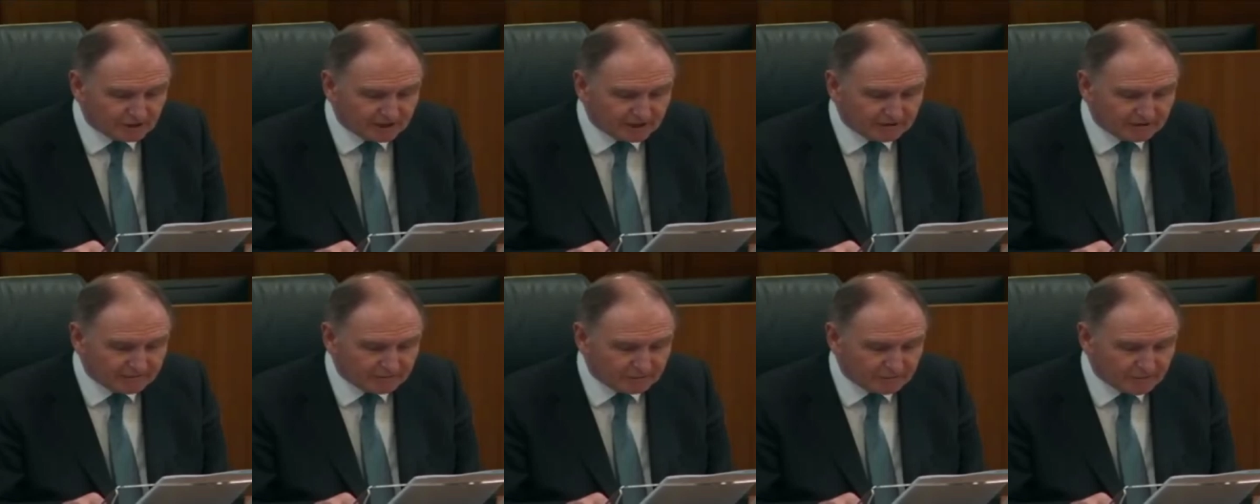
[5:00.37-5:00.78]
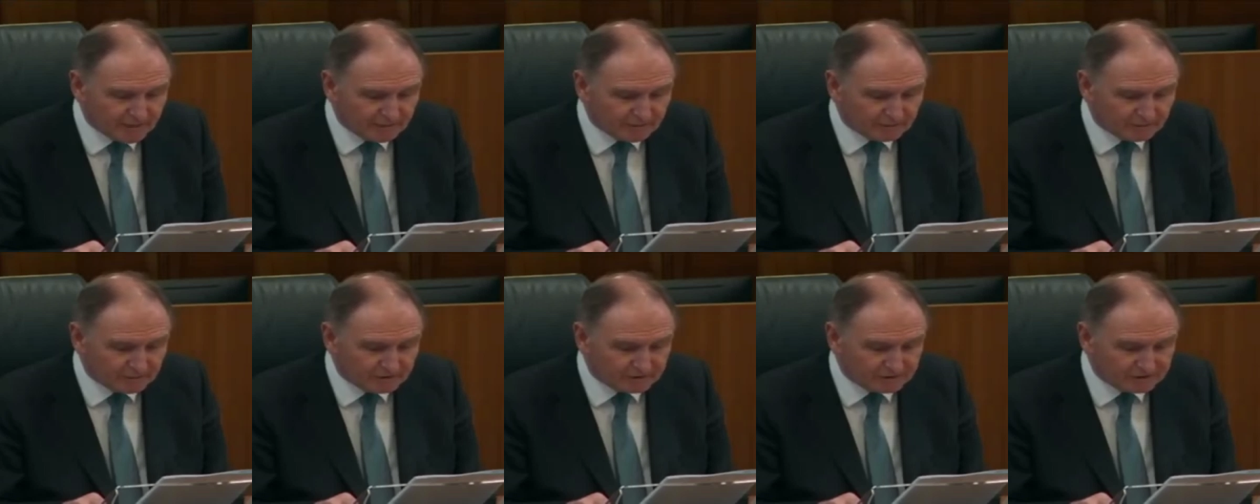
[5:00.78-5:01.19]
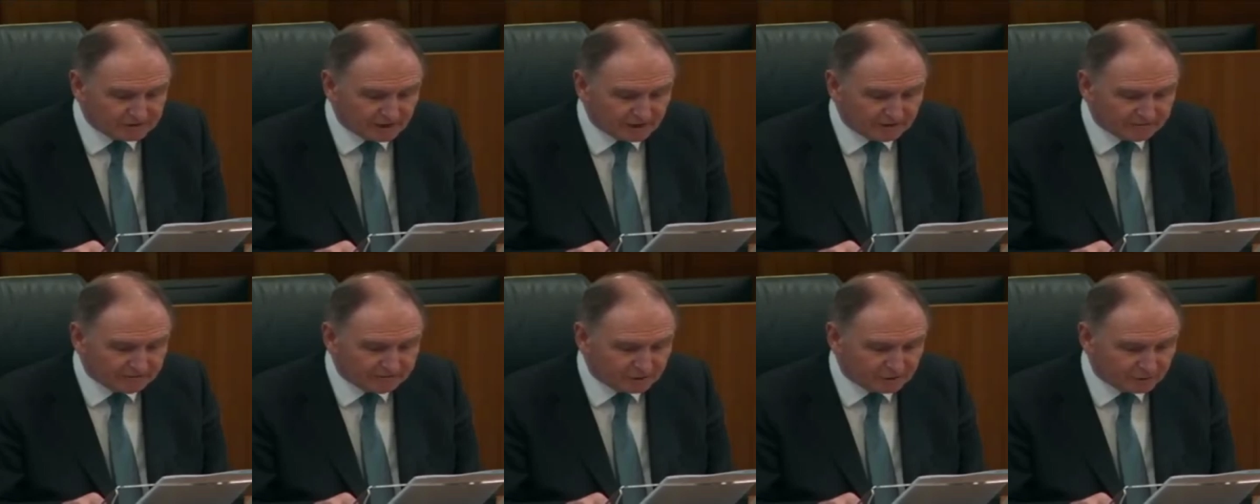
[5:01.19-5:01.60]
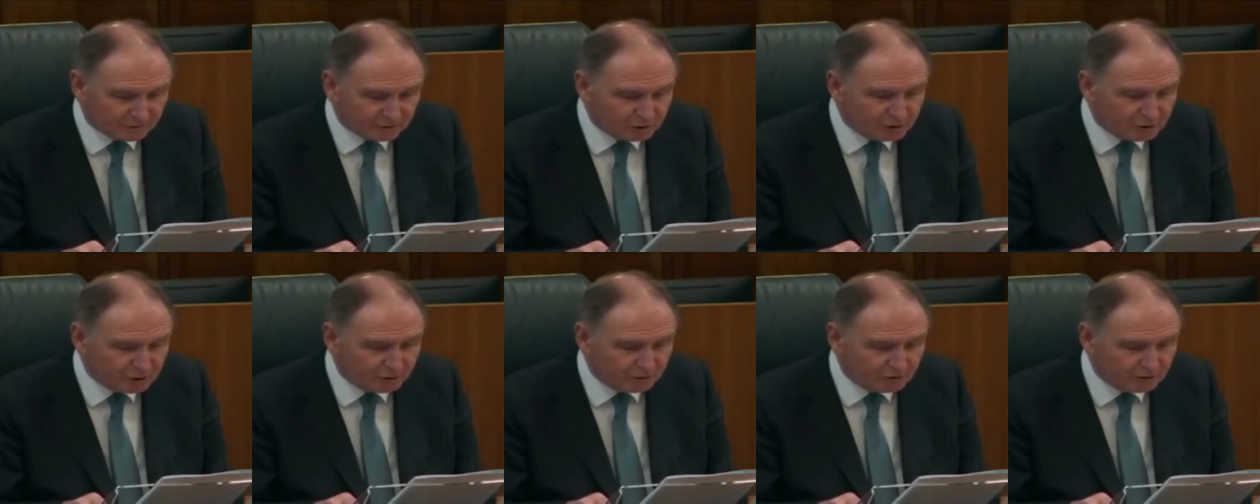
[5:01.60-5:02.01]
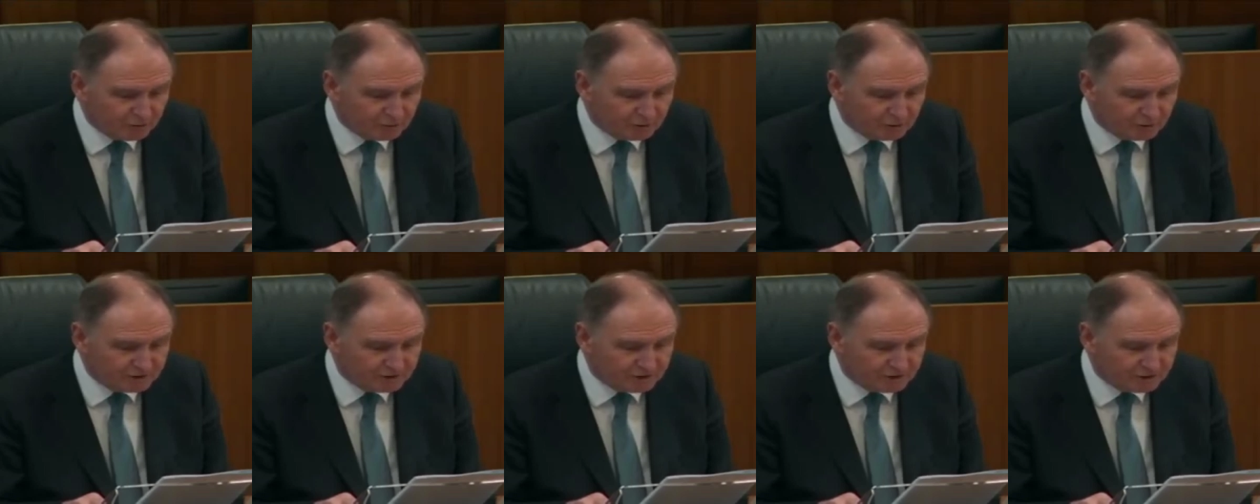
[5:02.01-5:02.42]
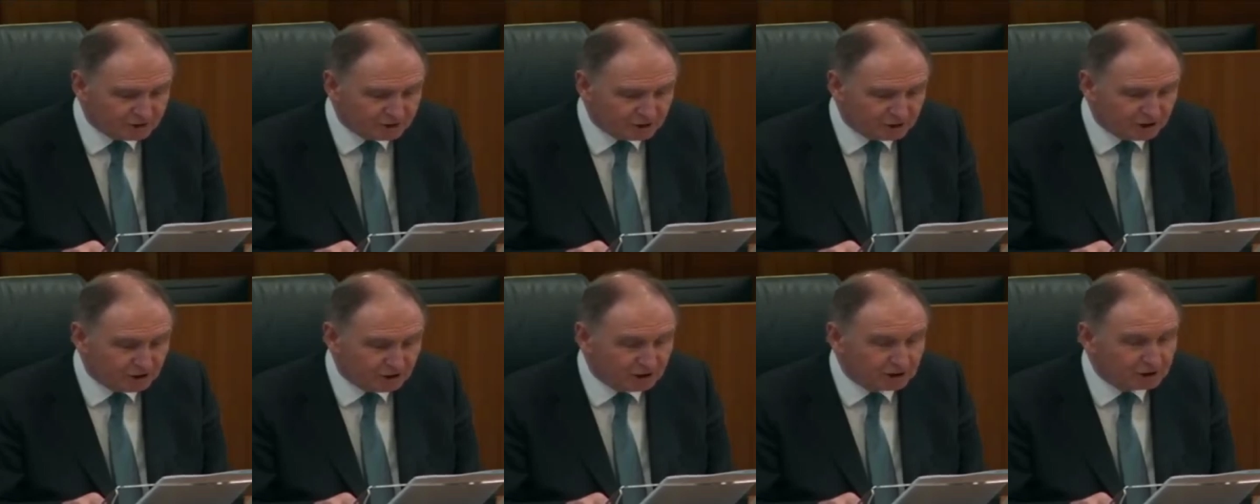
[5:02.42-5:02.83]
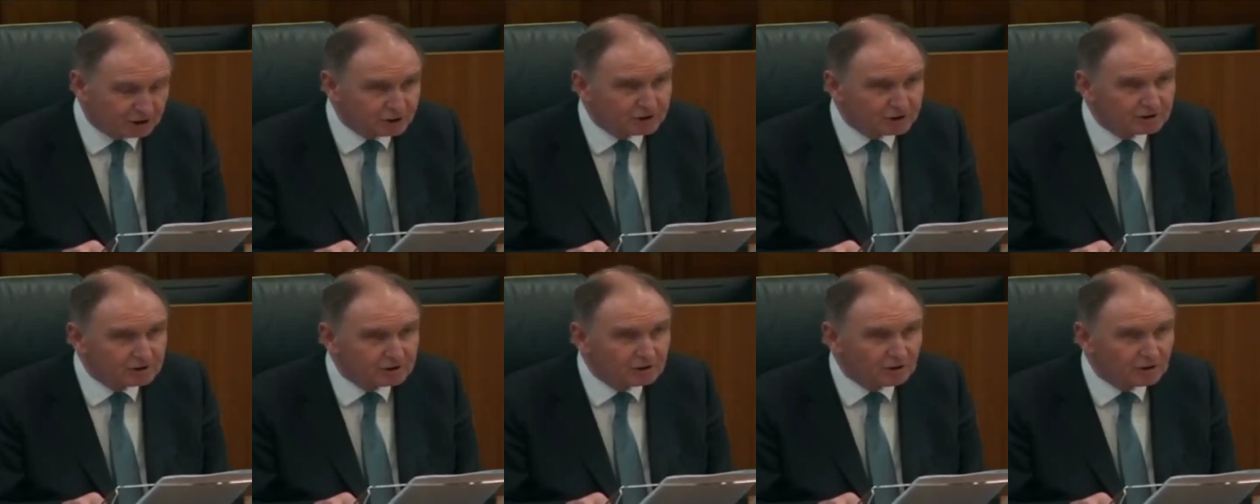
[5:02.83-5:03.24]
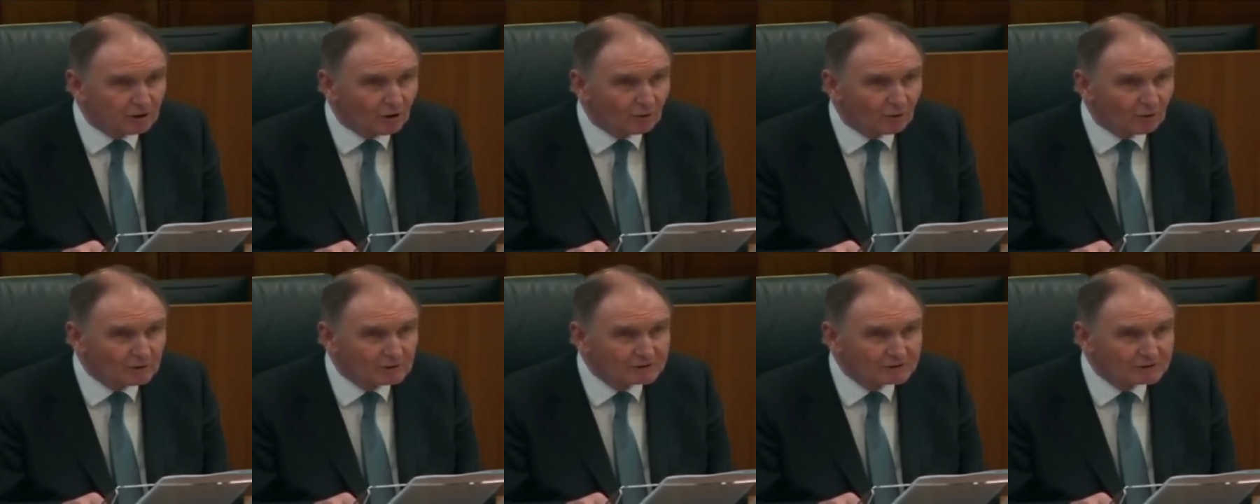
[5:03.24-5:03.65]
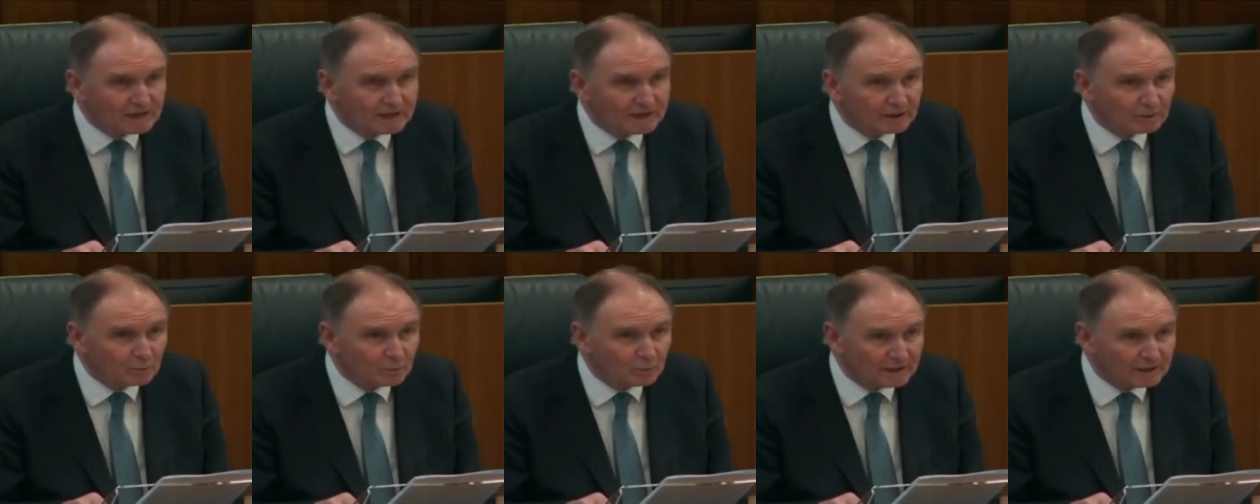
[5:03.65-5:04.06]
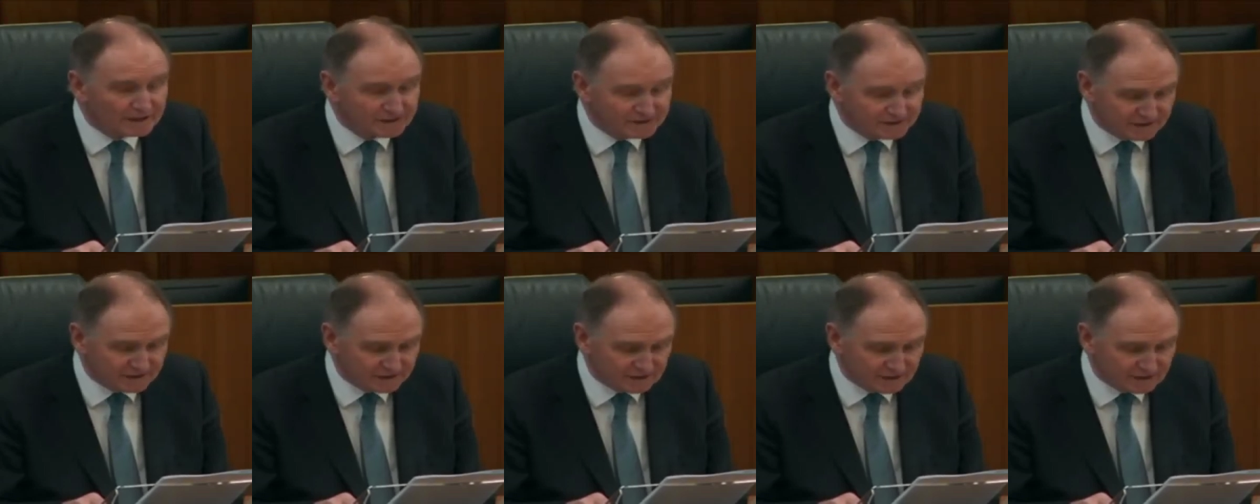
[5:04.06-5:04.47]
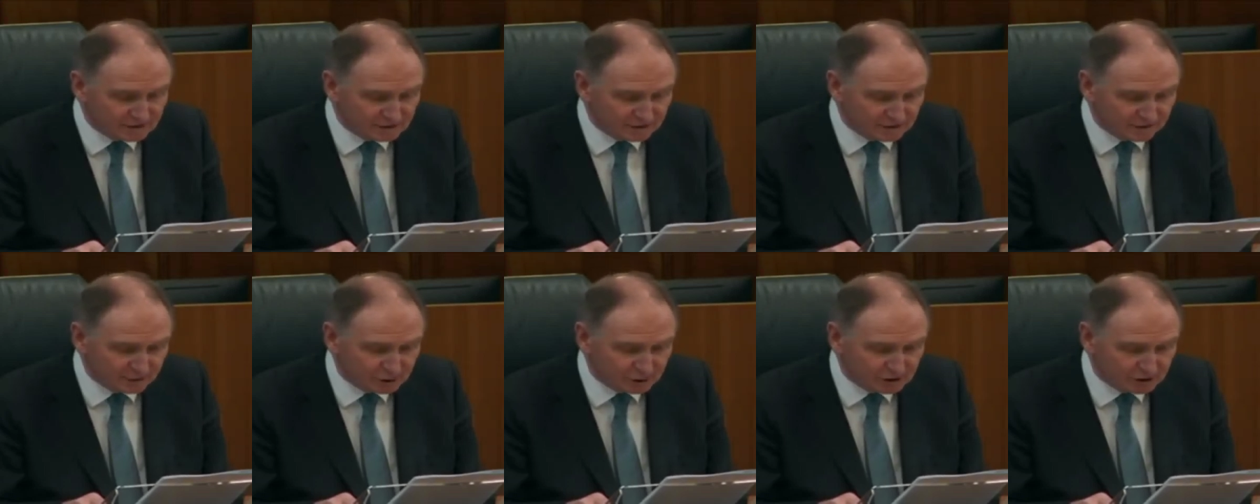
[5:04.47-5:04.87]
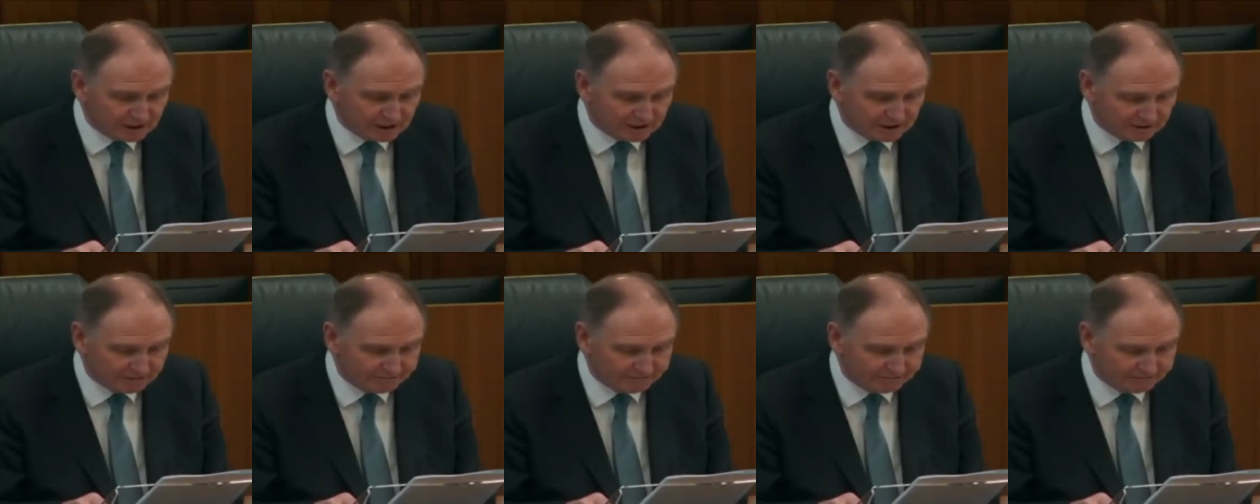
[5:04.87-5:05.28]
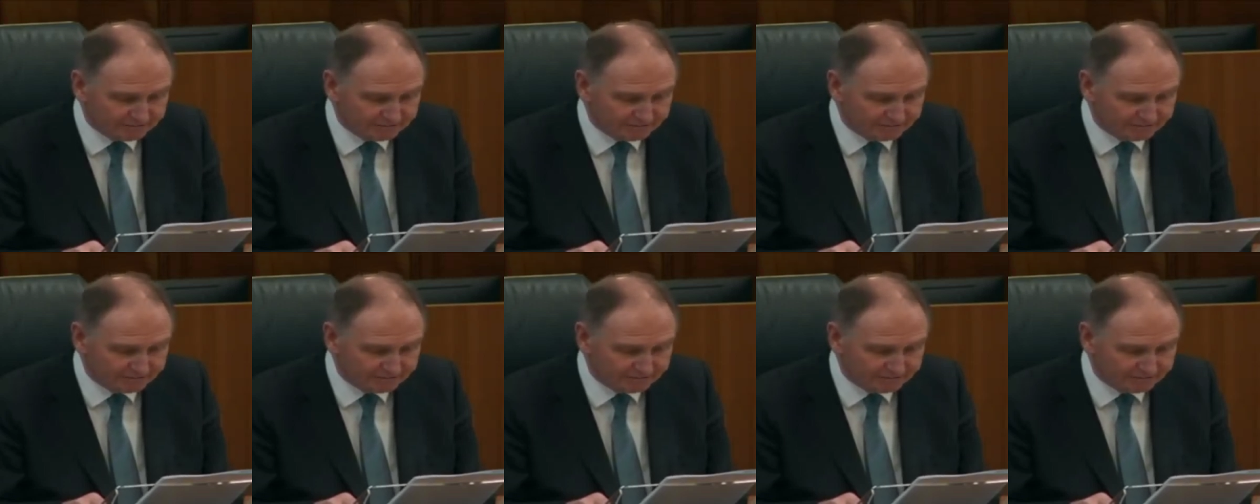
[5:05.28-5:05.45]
to 11 members after a juror was discharged almost 8 weeks into the trial.